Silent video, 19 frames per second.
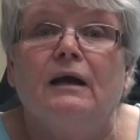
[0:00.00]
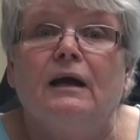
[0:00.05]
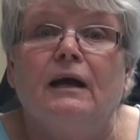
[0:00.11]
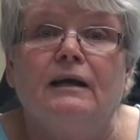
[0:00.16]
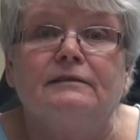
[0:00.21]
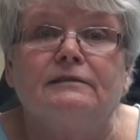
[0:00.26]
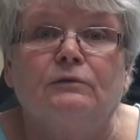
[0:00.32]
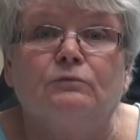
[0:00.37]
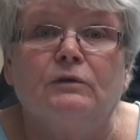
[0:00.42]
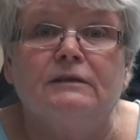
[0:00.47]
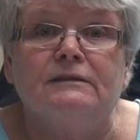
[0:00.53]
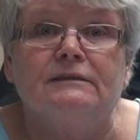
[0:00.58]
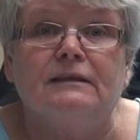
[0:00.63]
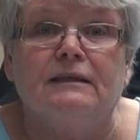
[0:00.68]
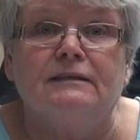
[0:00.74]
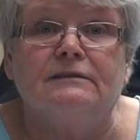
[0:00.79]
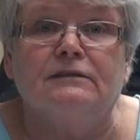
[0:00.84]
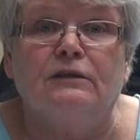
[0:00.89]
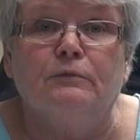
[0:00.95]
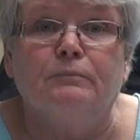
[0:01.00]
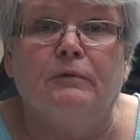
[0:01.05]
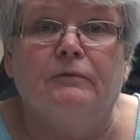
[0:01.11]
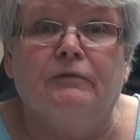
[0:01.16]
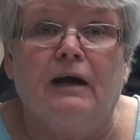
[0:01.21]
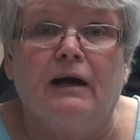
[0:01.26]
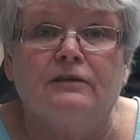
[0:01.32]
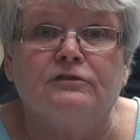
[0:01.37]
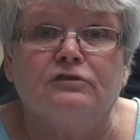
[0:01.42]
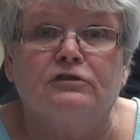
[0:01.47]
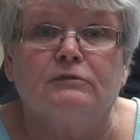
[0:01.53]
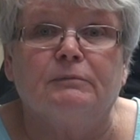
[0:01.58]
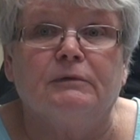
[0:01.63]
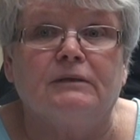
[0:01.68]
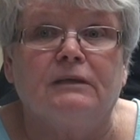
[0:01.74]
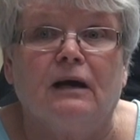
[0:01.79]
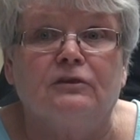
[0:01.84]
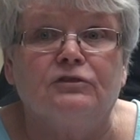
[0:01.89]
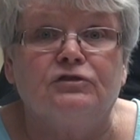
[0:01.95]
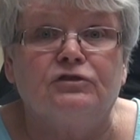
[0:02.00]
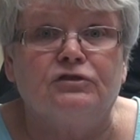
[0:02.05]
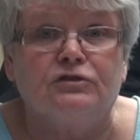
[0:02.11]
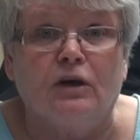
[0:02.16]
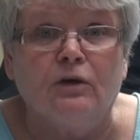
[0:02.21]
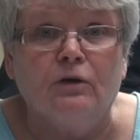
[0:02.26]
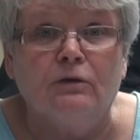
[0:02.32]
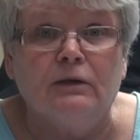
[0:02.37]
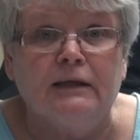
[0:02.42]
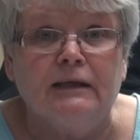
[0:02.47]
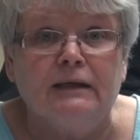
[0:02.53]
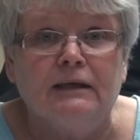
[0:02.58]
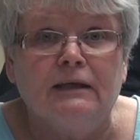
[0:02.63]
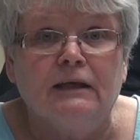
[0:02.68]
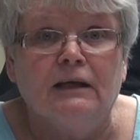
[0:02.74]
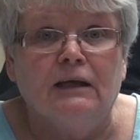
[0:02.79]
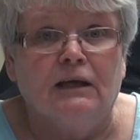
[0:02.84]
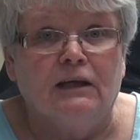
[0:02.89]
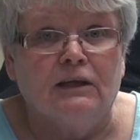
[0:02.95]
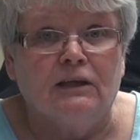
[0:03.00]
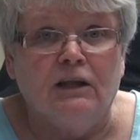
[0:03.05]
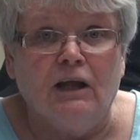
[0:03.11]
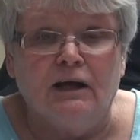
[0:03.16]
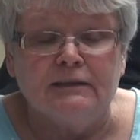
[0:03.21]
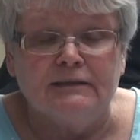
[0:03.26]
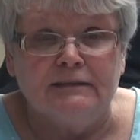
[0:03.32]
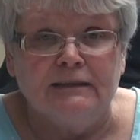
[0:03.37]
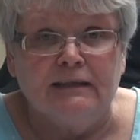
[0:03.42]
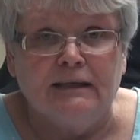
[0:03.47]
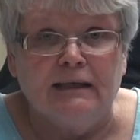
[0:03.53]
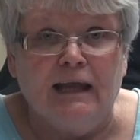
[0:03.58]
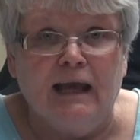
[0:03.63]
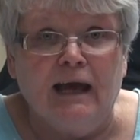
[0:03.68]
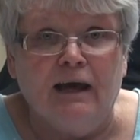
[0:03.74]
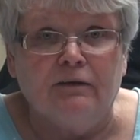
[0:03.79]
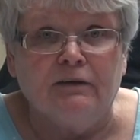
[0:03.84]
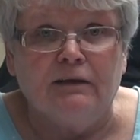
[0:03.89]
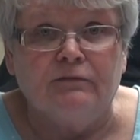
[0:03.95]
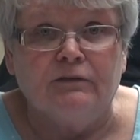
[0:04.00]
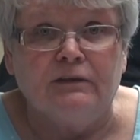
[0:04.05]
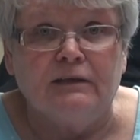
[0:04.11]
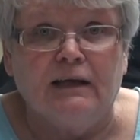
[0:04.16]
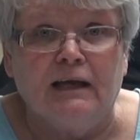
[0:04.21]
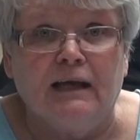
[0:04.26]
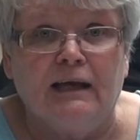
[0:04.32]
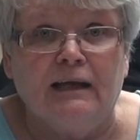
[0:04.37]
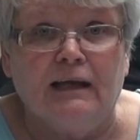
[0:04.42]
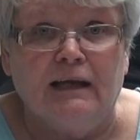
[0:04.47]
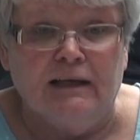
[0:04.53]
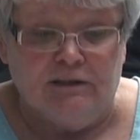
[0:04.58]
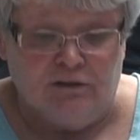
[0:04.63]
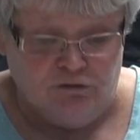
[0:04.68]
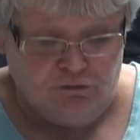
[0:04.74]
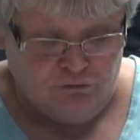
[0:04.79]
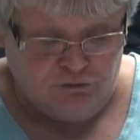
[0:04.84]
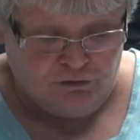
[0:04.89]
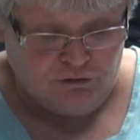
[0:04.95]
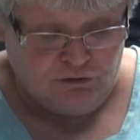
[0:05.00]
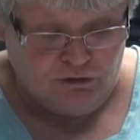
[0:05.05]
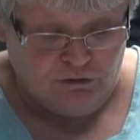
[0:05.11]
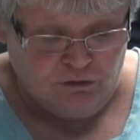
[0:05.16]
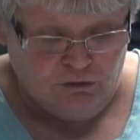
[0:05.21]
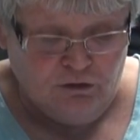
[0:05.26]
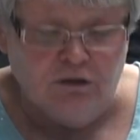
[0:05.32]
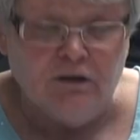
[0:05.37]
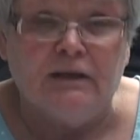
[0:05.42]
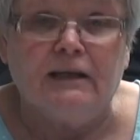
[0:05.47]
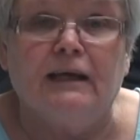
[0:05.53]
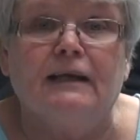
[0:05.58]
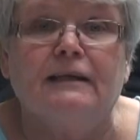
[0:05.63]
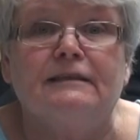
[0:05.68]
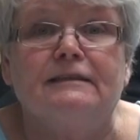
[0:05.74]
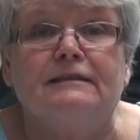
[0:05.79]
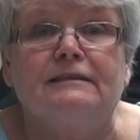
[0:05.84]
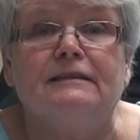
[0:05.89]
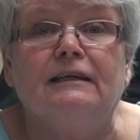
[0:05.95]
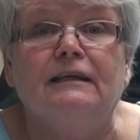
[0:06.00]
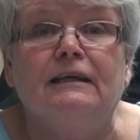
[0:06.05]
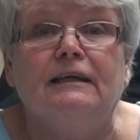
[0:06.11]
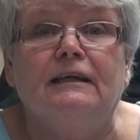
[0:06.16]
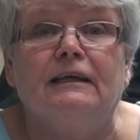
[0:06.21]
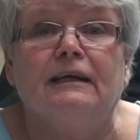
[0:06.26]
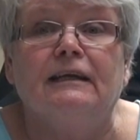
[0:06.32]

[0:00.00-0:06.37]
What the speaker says: as it was that supervisor's, because Shirley clocks in and out every day, and you should look and see.